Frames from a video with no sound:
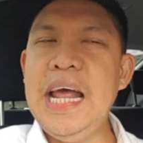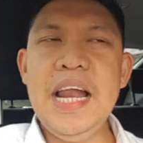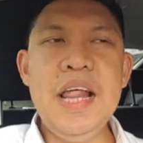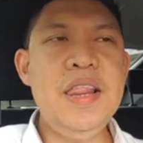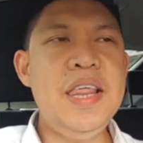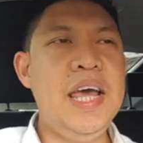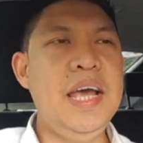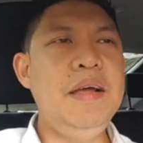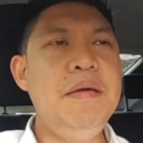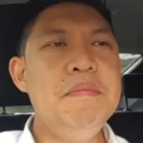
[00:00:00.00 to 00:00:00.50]

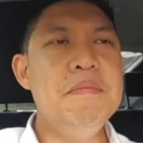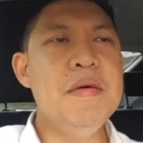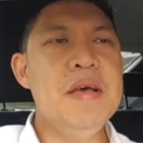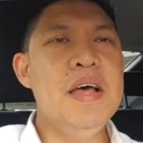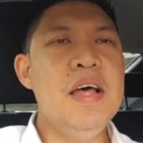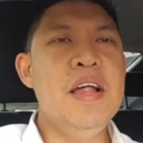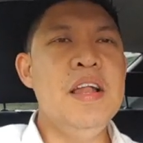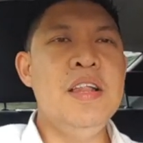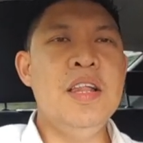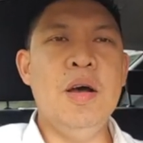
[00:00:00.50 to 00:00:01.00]
anything,
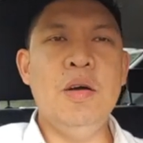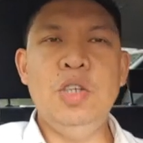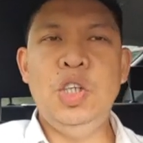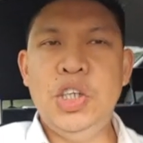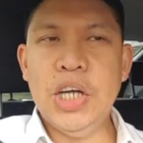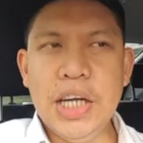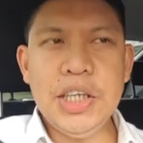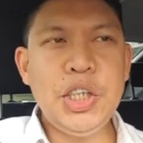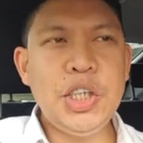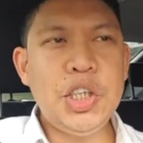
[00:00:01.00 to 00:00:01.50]
no
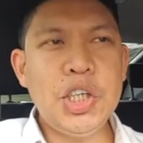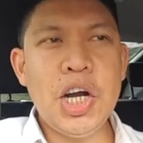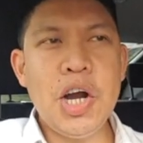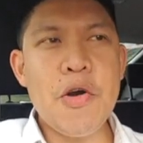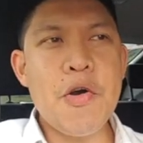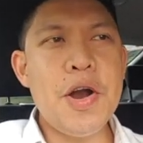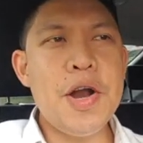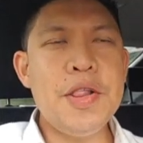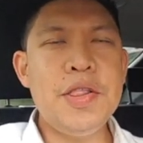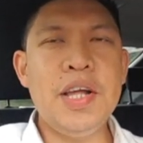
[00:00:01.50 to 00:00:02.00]
gesture
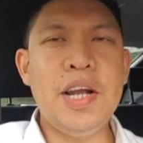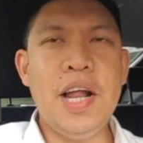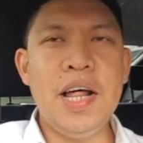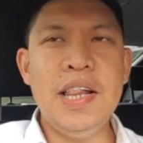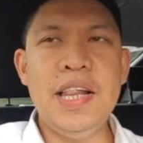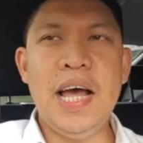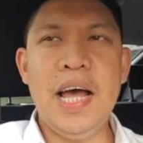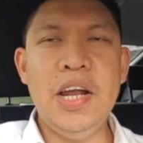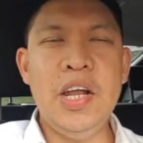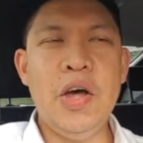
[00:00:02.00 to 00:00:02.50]
or anything
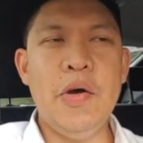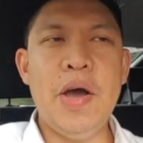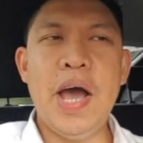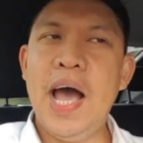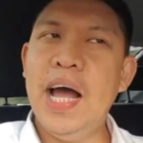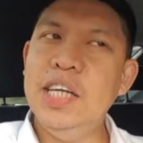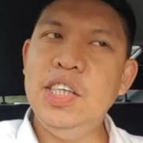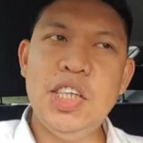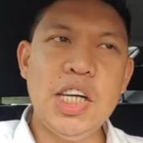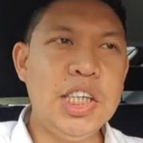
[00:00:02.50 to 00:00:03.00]
like that, no
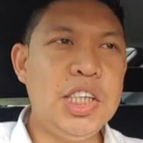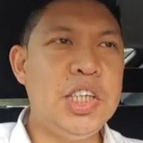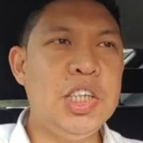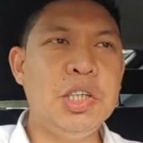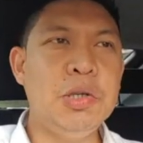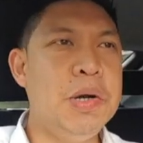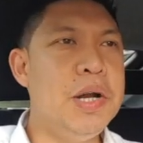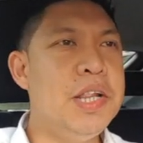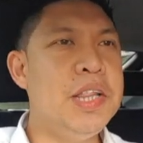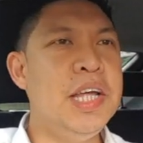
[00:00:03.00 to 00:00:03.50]
hand
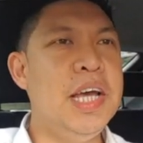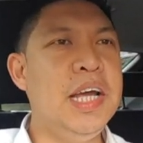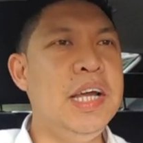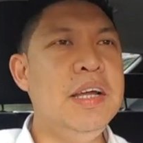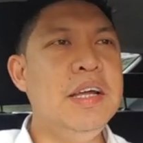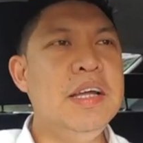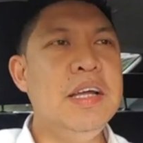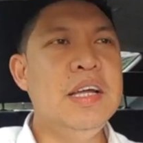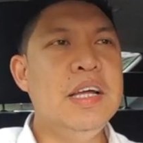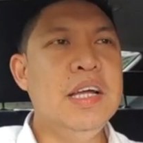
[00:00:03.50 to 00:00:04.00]
gestures or anything,
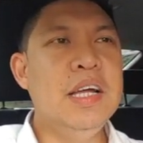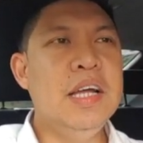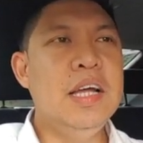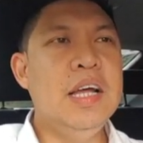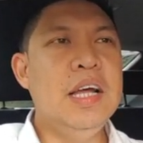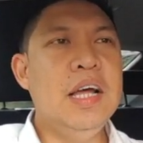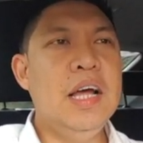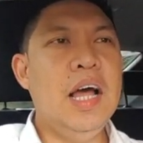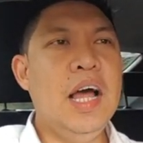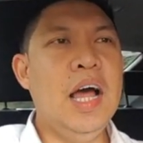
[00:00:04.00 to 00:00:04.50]

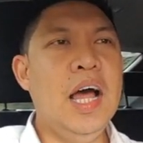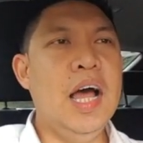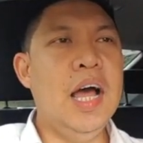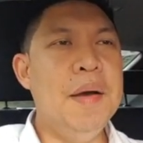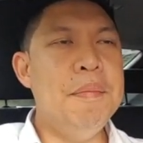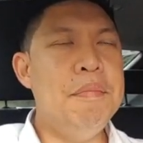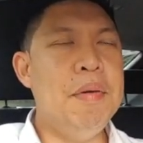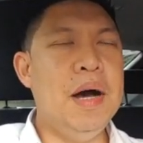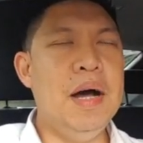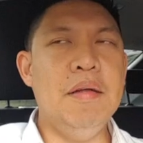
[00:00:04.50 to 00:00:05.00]

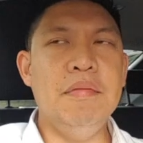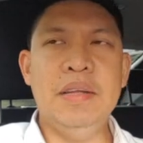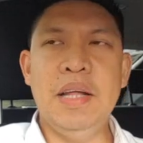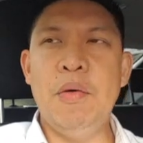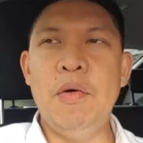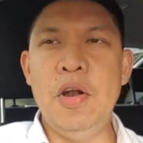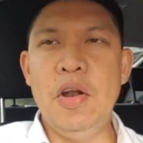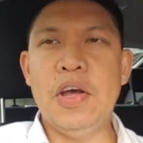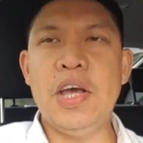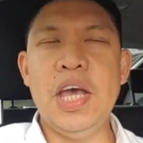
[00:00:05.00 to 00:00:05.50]
but they
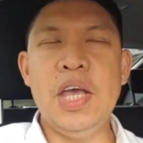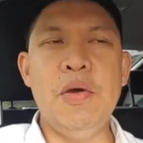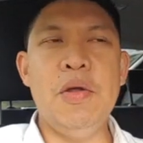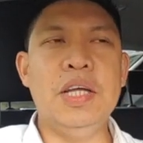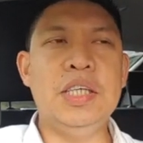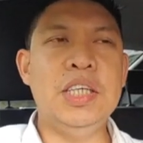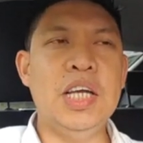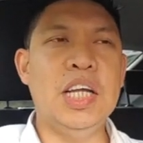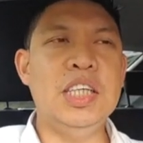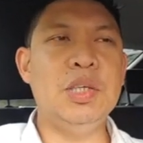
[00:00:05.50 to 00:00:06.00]
will look at you in
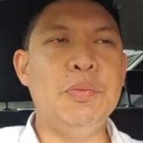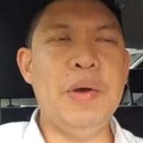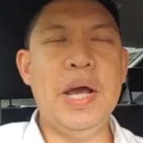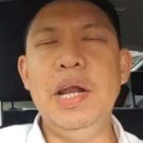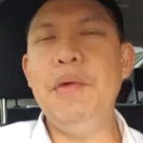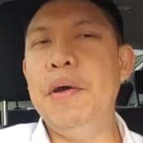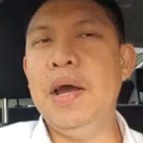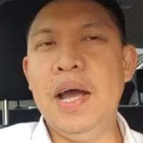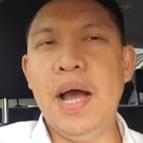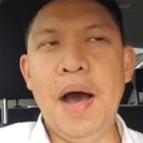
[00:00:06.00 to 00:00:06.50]
a certain way.
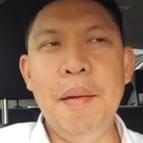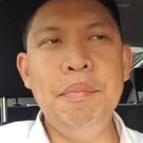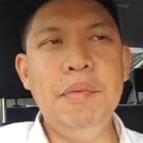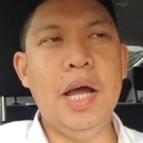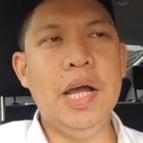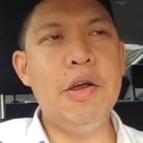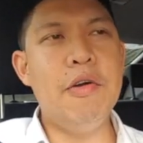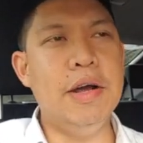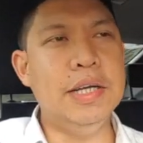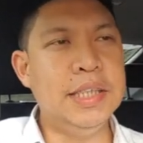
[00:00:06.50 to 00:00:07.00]
Anyway, I'm
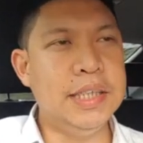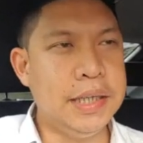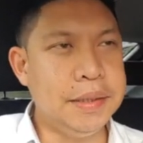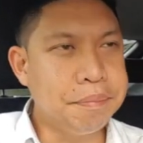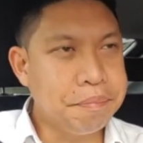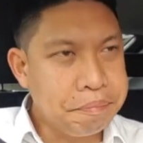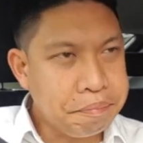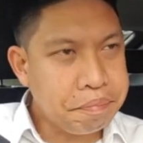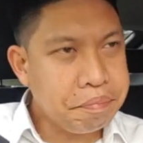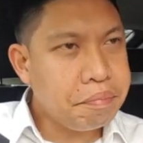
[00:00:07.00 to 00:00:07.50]
digressing.
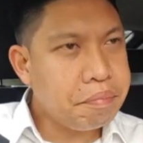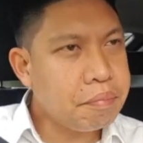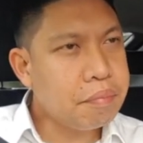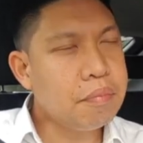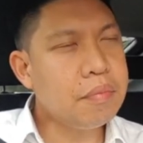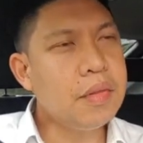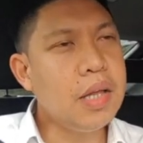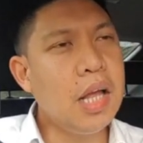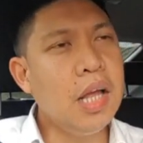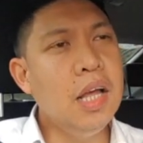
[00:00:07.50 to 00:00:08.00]

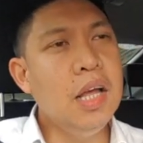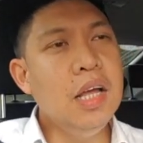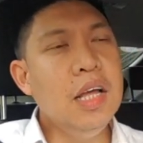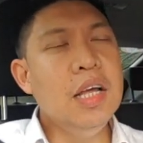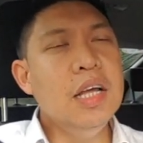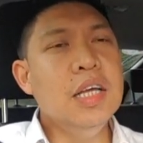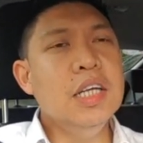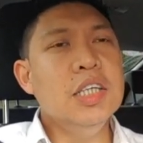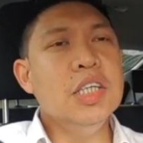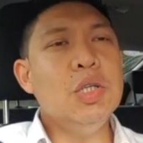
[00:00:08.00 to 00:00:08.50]

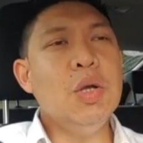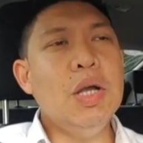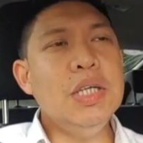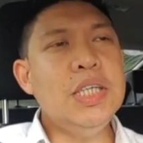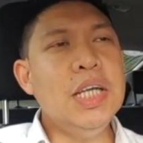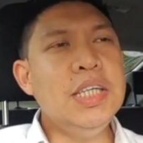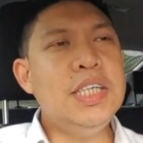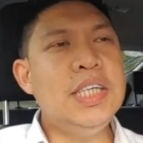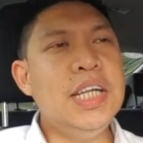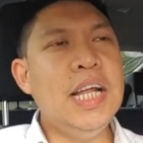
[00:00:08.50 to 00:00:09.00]
So I
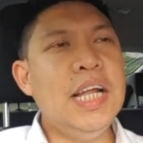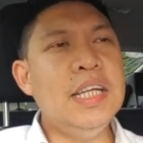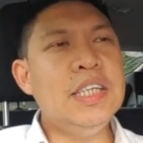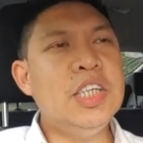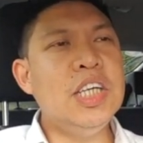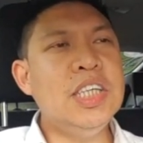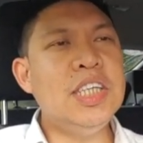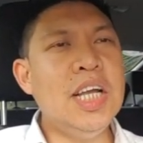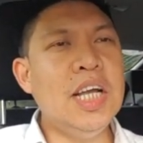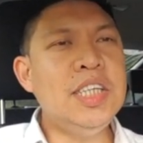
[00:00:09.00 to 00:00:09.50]
said to
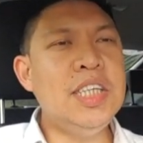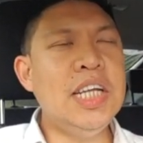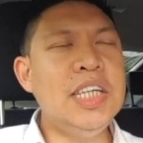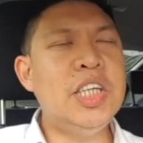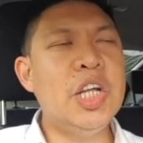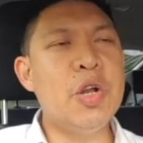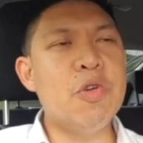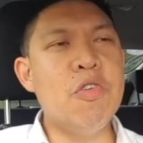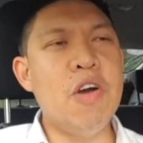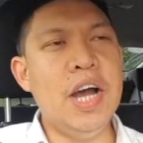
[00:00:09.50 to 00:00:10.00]

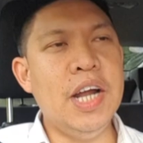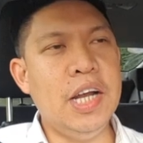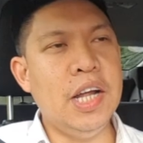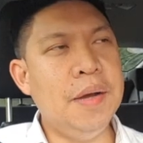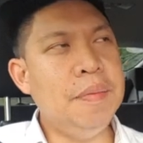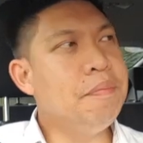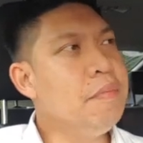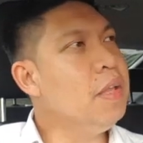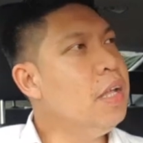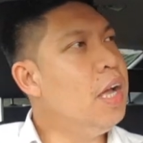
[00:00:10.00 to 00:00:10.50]
the
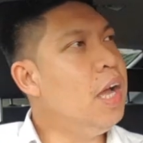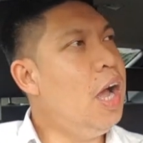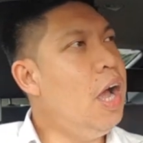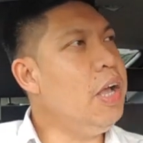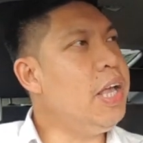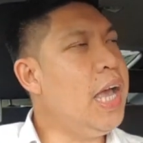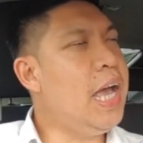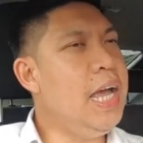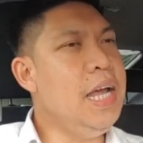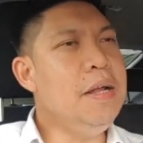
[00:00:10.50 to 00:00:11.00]
rider,
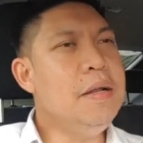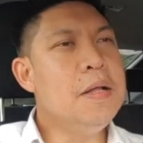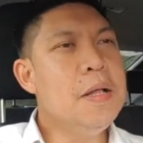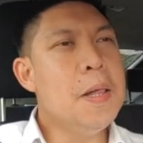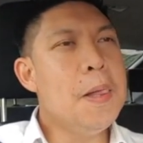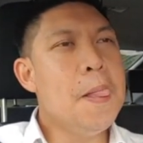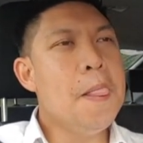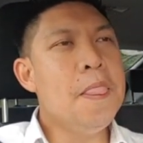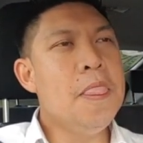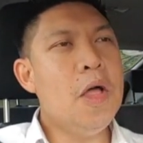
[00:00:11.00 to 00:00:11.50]
okay,
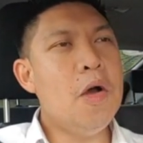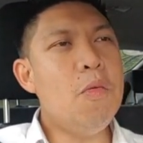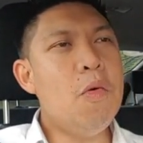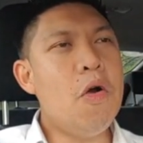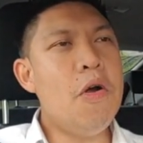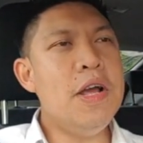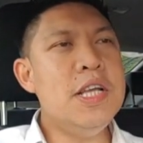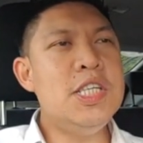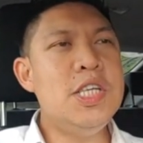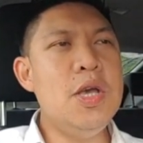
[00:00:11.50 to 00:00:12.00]
no
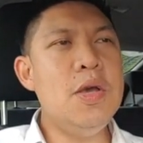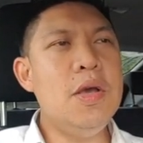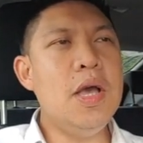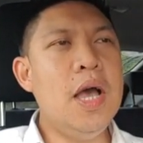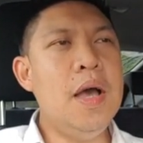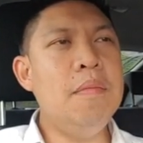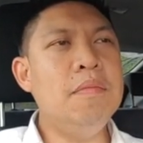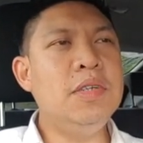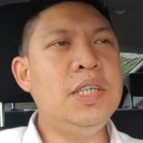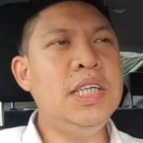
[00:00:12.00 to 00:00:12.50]
worries. She
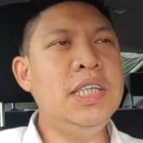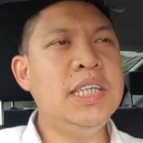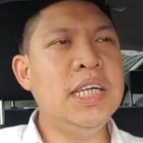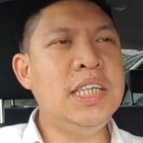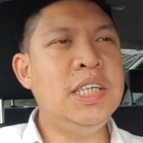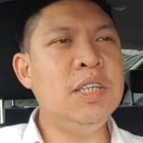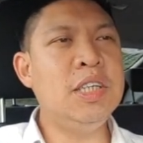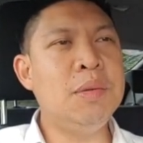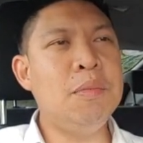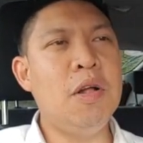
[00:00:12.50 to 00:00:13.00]

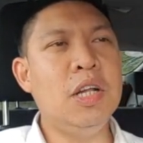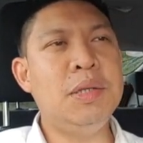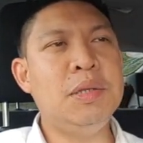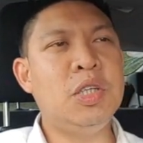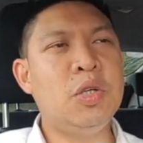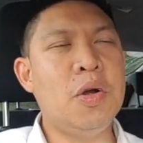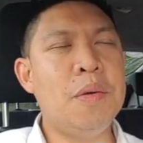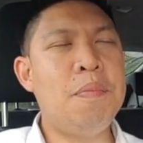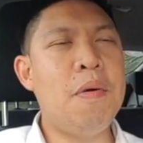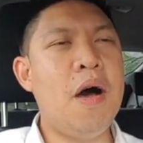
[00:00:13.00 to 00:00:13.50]
said she's in a
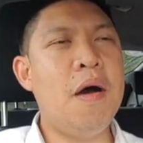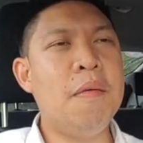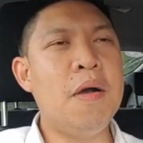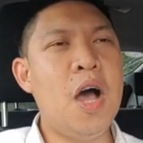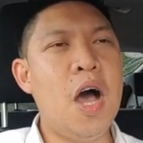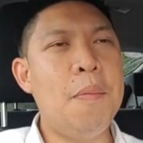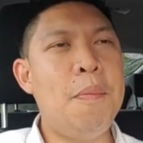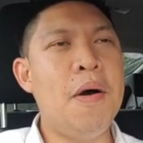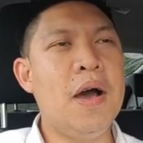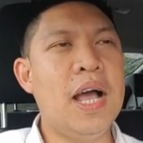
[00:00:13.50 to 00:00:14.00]
multi-story car
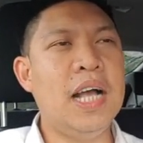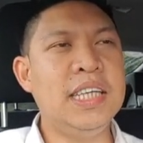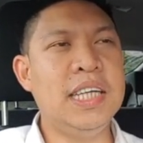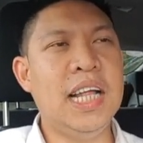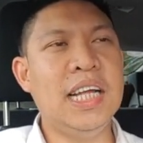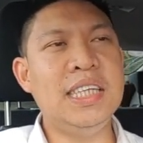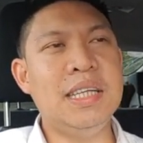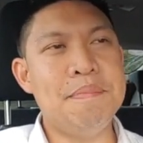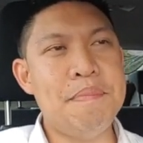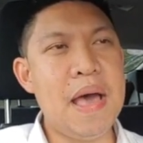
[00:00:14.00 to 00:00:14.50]
park. I said
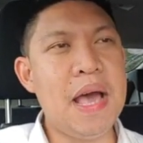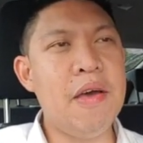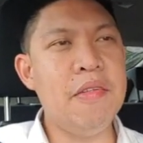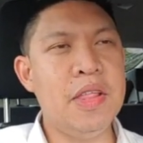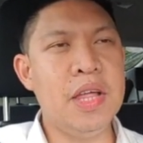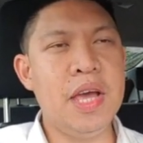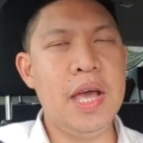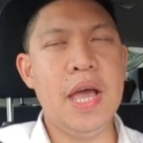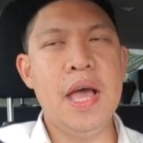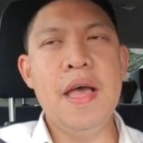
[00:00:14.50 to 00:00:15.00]
that's the back of
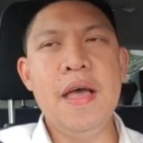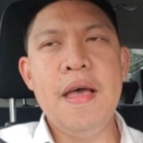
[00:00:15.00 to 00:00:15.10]
the